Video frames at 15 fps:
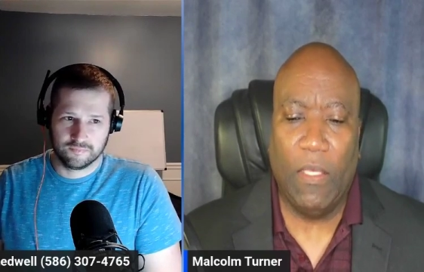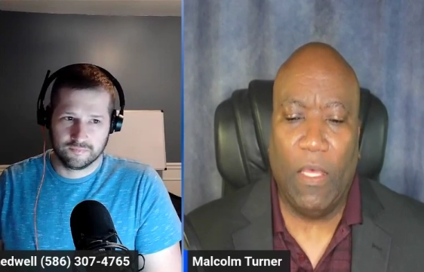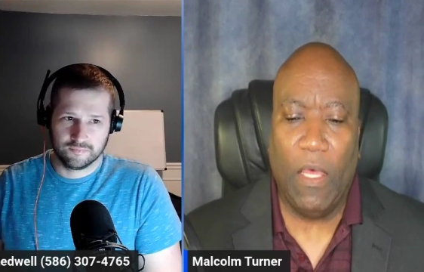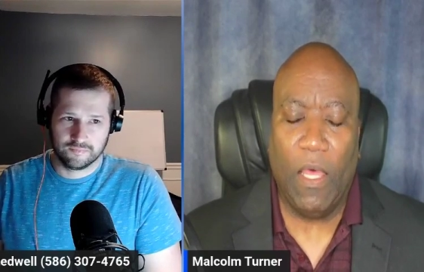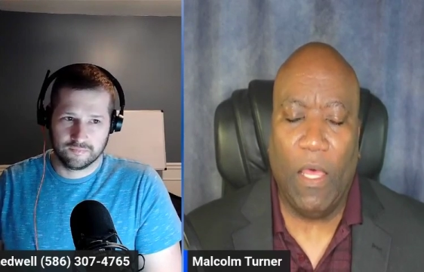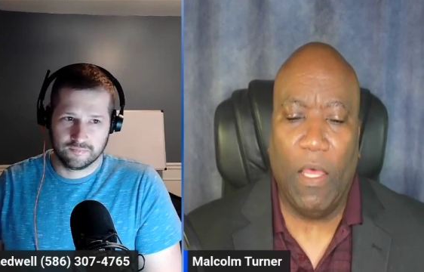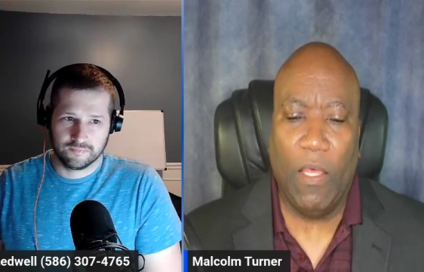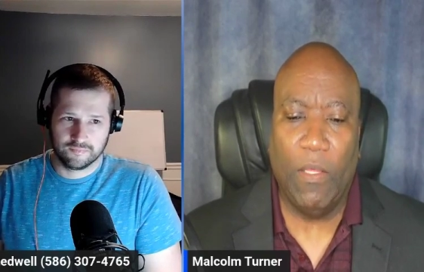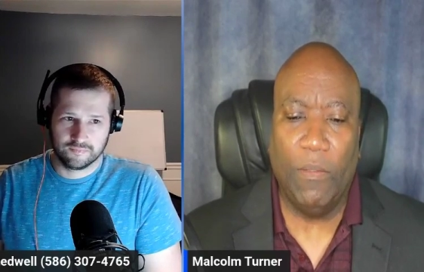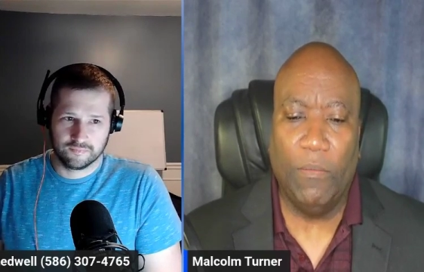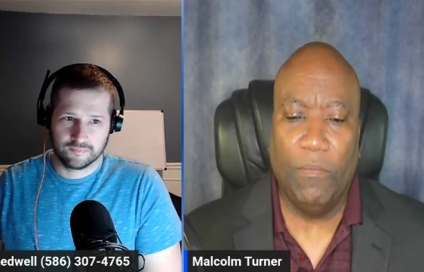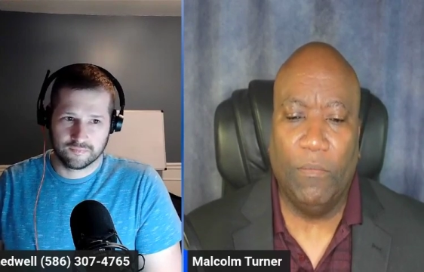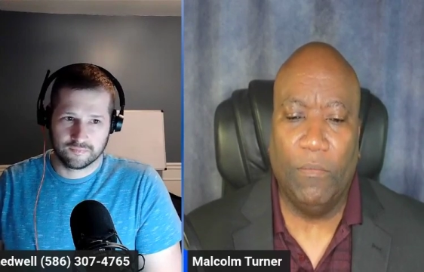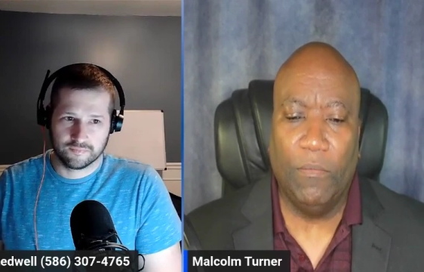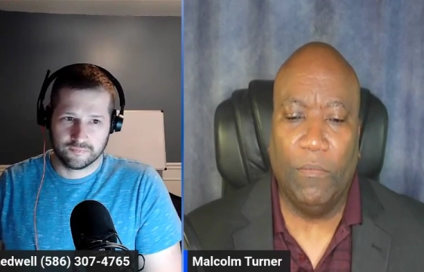
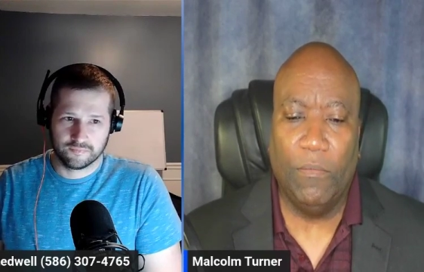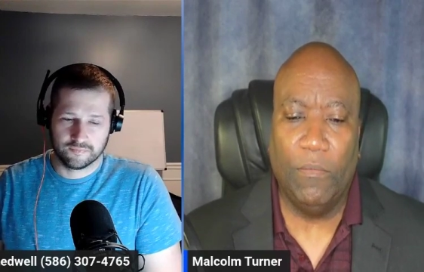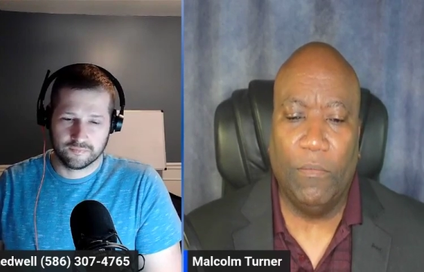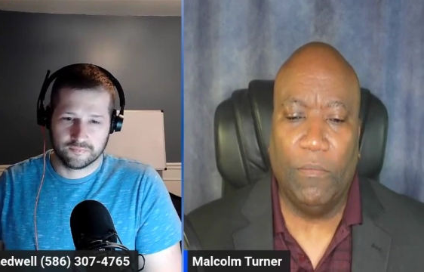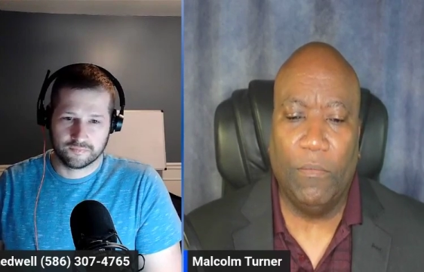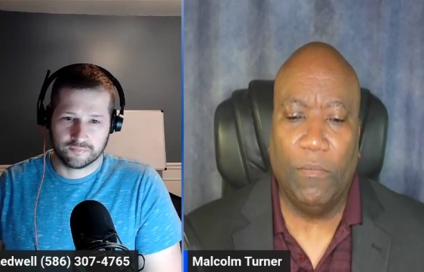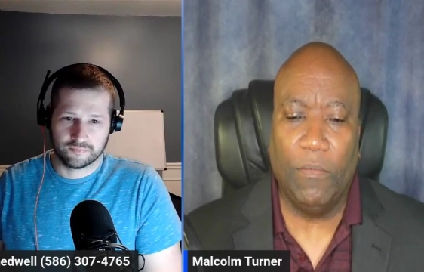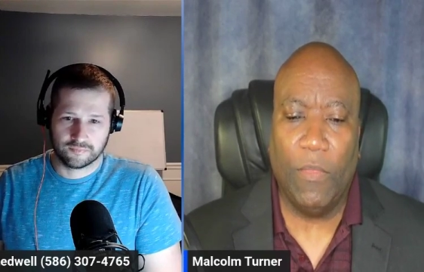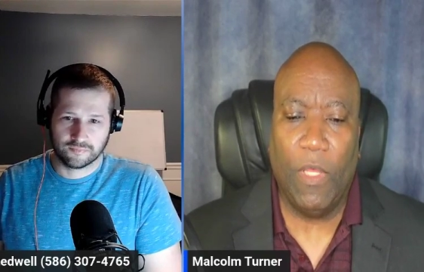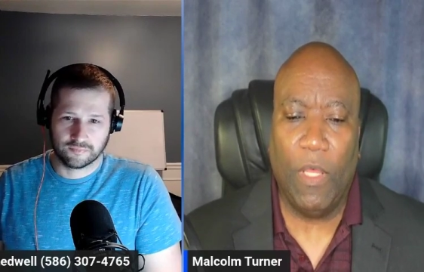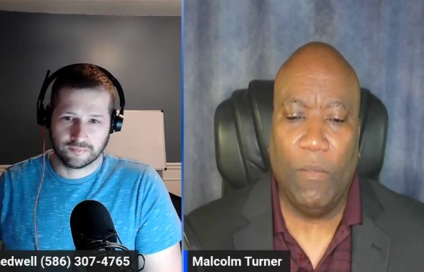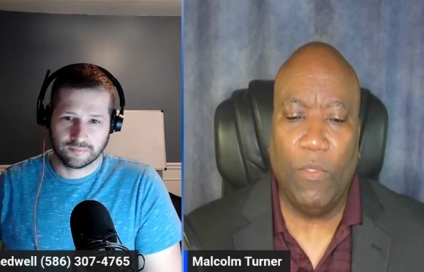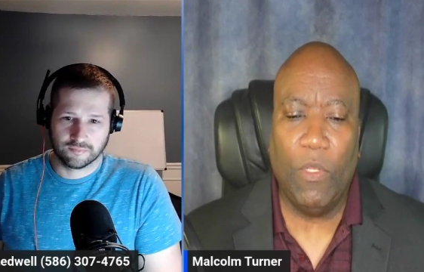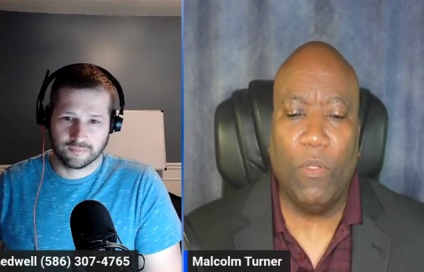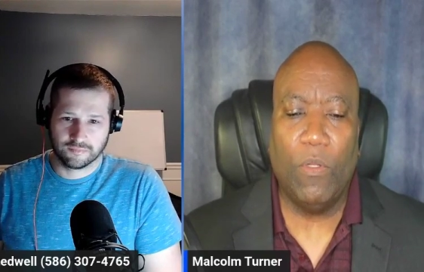Speaker 1: Um, uh,
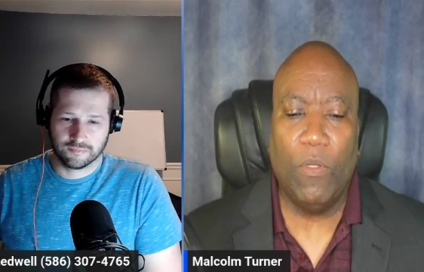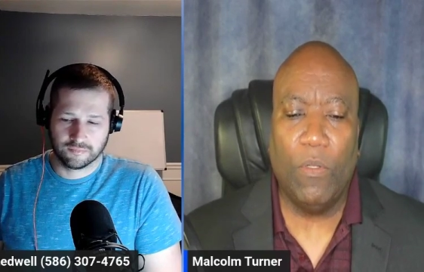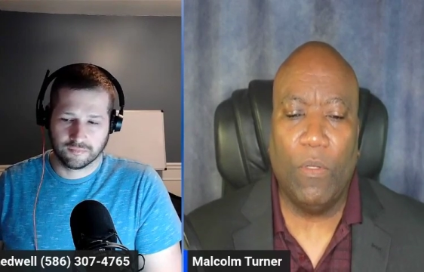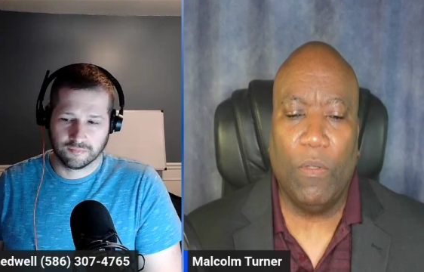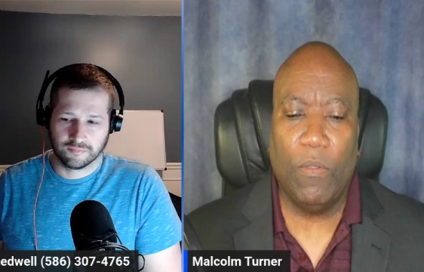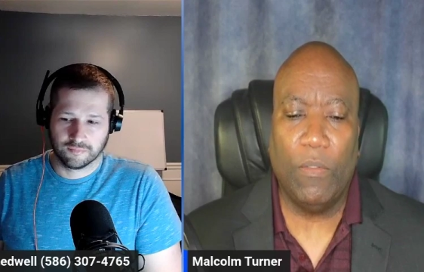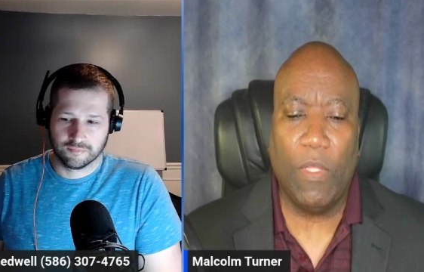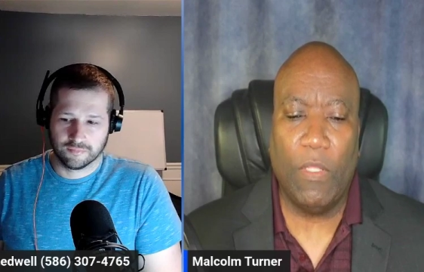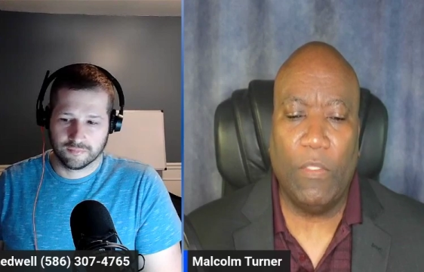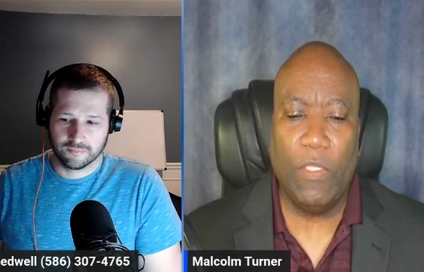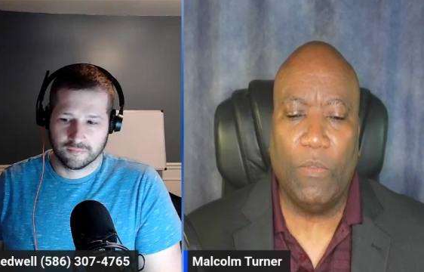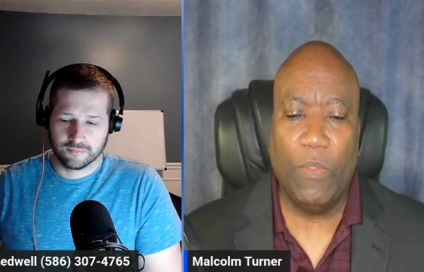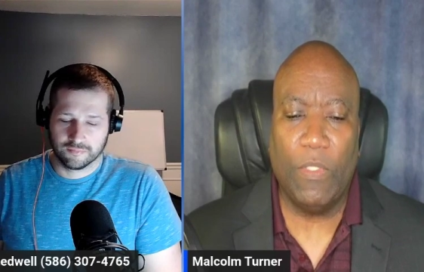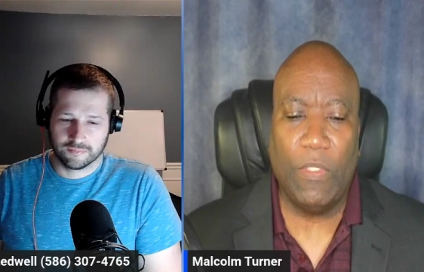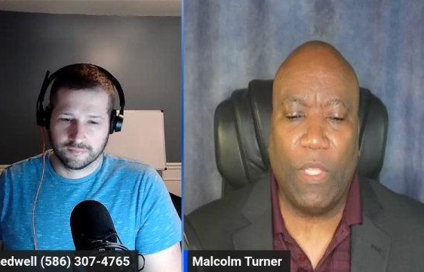no, no, no, no. This
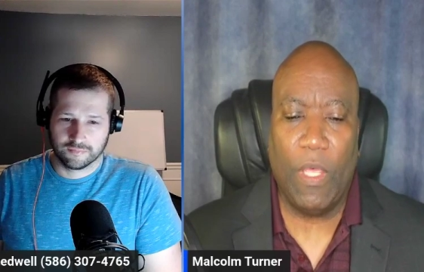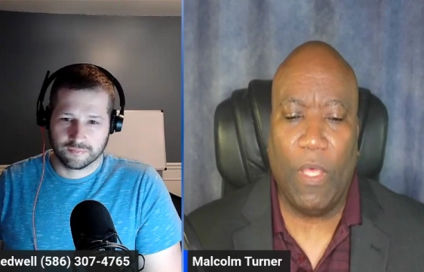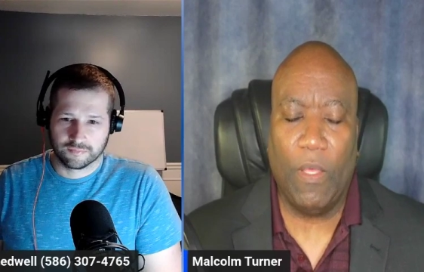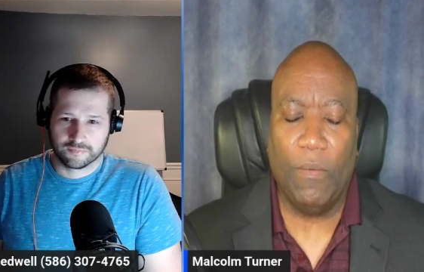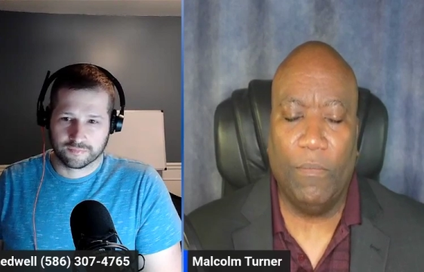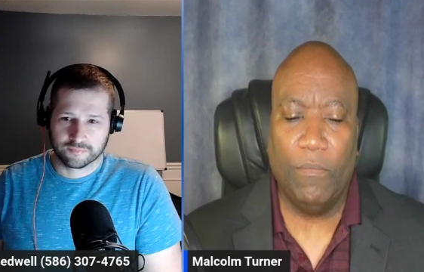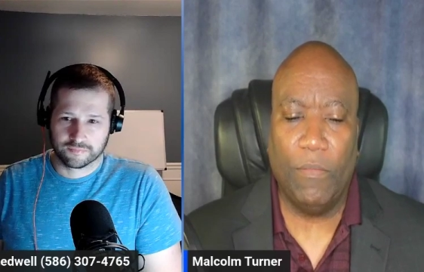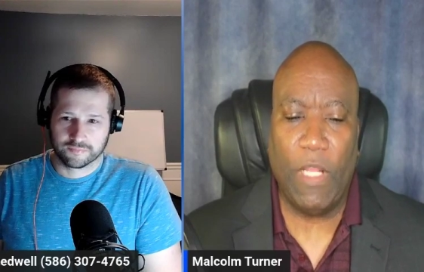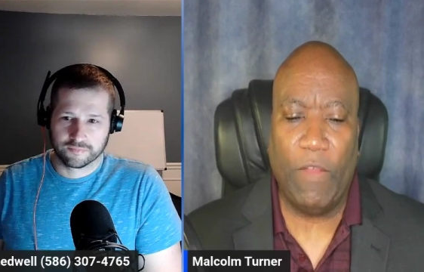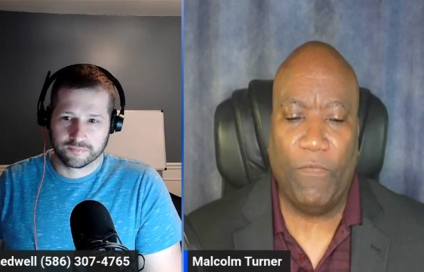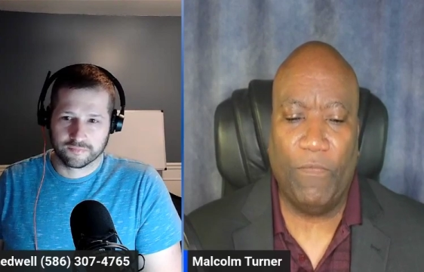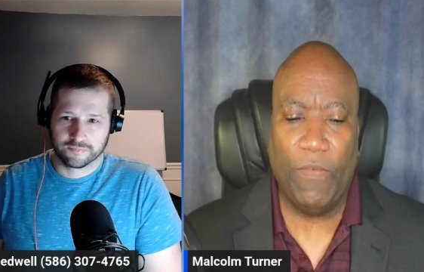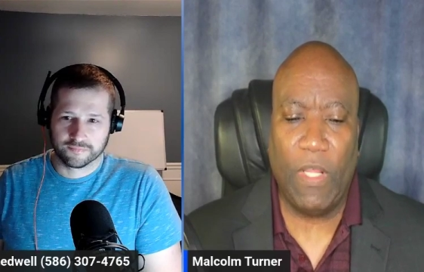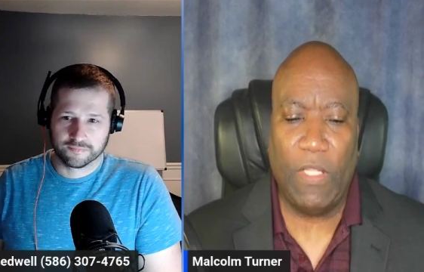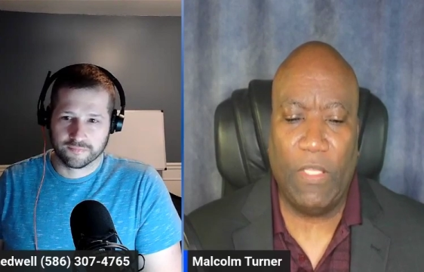was um, not
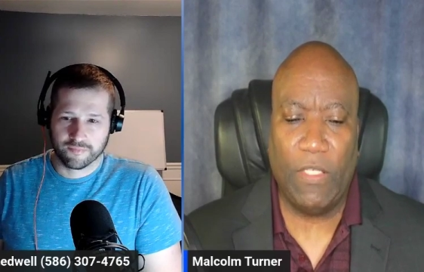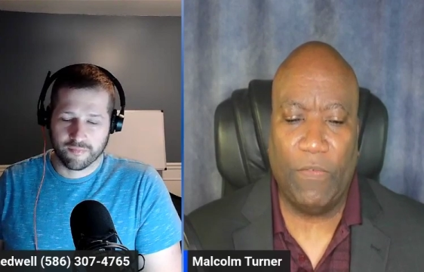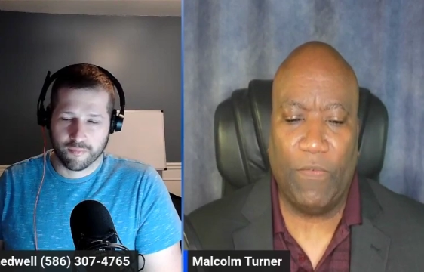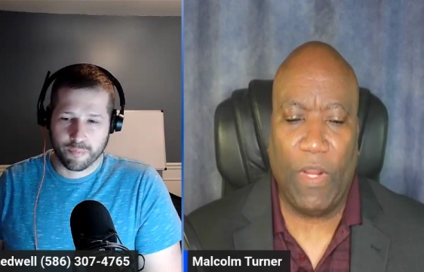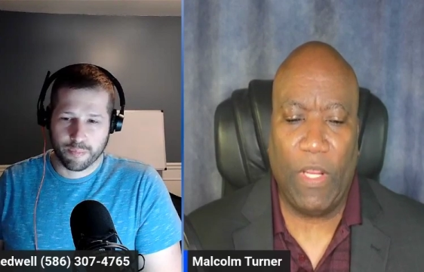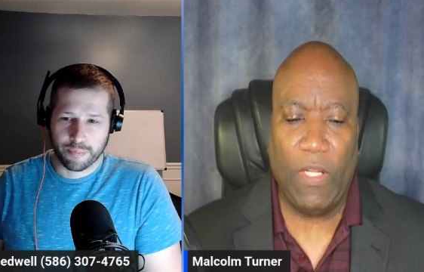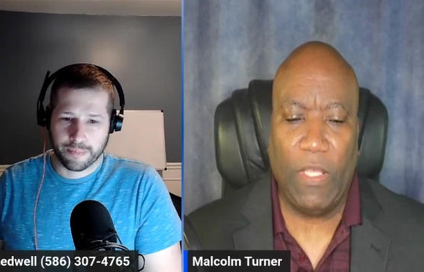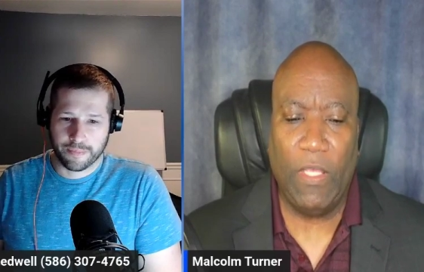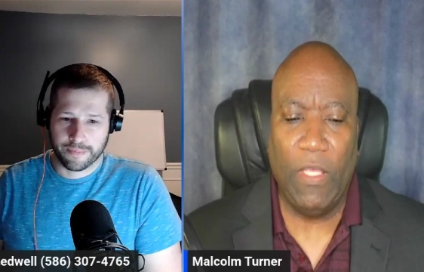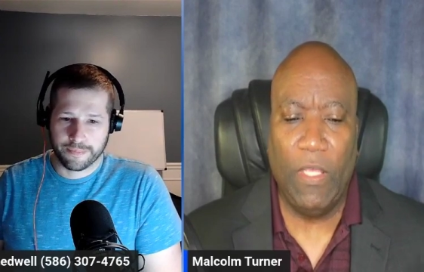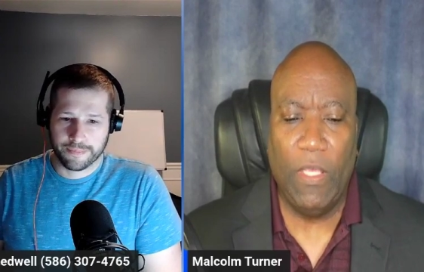not this Friday.